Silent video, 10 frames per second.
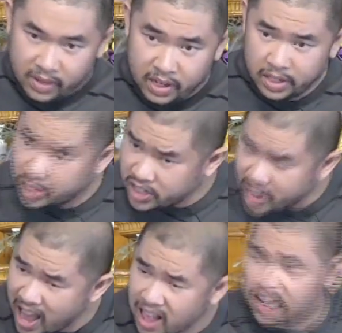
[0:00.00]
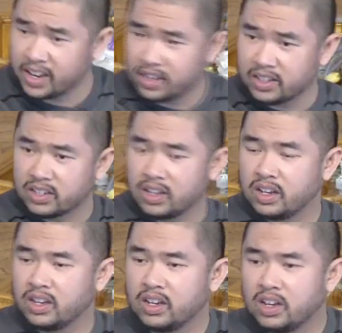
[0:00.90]
It's a challenge
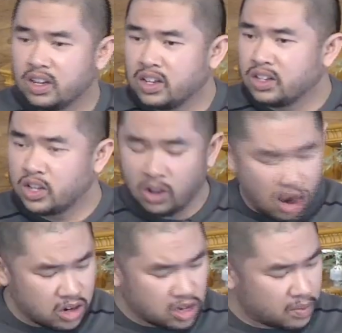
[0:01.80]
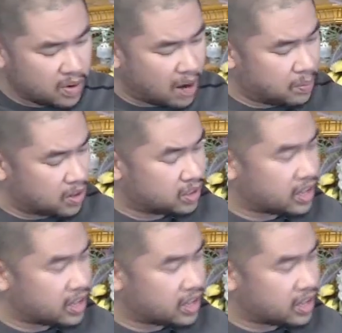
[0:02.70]
to long-term couples